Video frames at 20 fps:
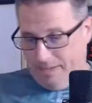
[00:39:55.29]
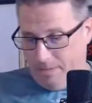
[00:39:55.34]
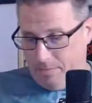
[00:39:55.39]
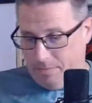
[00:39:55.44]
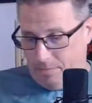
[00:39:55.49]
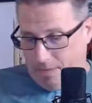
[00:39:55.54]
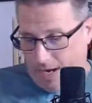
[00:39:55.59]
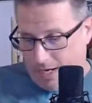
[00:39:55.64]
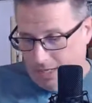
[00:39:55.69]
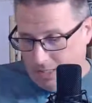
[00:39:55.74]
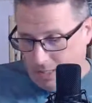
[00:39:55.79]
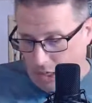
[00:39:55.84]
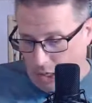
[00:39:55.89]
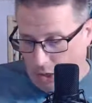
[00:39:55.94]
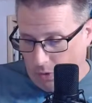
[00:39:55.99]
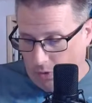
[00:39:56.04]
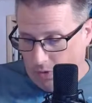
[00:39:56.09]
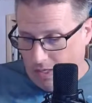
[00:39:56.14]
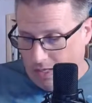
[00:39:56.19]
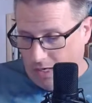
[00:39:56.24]
My
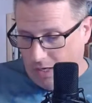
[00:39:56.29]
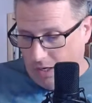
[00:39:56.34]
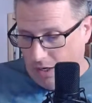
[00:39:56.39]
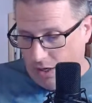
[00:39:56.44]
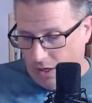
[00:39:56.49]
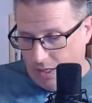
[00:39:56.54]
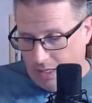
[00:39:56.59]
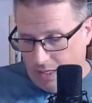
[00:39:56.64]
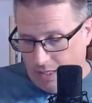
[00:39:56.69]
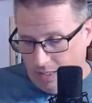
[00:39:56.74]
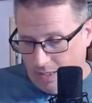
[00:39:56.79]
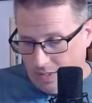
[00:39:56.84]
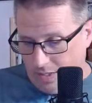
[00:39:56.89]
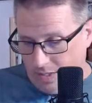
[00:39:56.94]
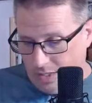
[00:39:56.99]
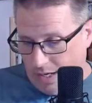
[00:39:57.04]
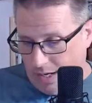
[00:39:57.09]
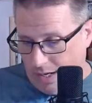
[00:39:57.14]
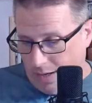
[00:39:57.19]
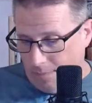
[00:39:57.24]
note here
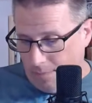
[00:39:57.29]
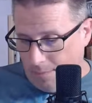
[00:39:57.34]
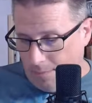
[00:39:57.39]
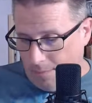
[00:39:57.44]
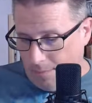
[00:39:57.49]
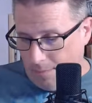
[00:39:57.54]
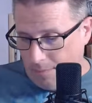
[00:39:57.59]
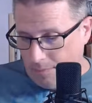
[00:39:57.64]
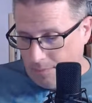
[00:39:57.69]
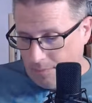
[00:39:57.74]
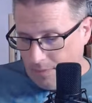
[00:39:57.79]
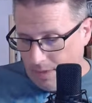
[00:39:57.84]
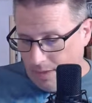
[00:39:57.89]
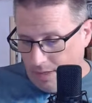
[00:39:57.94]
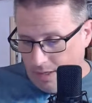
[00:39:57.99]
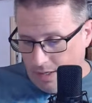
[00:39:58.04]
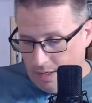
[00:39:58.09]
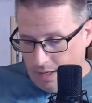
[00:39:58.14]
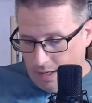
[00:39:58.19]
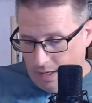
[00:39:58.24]
is
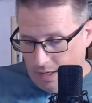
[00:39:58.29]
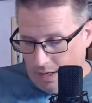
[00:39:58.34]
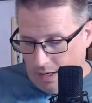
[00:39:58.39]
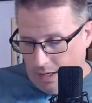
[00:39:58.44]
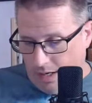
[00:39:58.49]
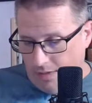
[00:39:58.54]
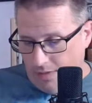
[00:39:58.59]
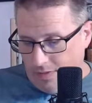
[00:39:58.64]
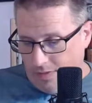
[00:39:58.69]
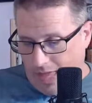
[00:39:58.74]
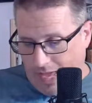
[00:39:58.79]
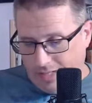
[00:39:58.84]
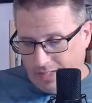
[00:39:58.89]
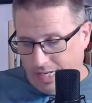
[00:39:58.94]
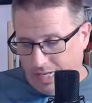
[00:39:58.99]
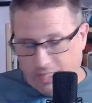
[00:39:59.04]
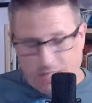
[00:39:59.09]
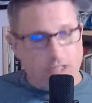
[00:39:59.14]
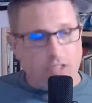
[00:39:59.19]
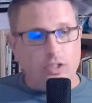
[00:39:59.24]
that
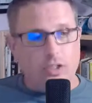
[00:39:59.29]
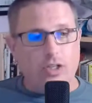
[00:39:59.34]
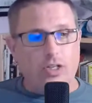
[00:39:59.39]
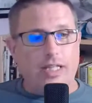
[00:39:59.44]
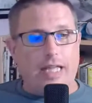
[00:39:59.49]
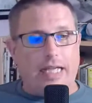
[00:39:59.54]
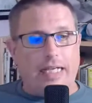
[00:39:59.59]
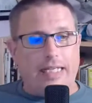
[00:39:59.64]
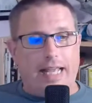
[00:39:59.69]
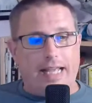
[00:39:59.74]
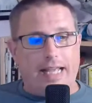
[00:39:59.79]
doesn't look like